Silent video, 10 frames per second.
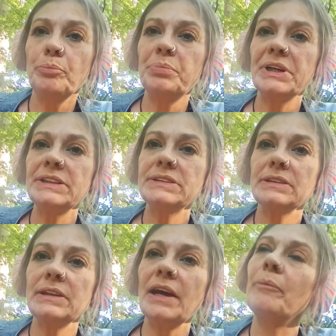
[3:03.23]
But
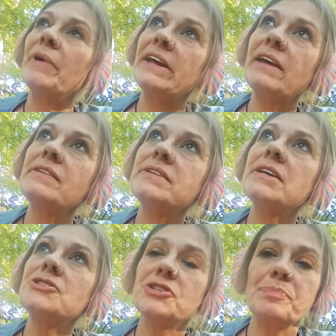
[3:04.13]
at my kids'
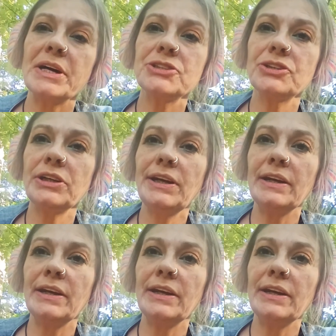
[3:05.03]
age, especially,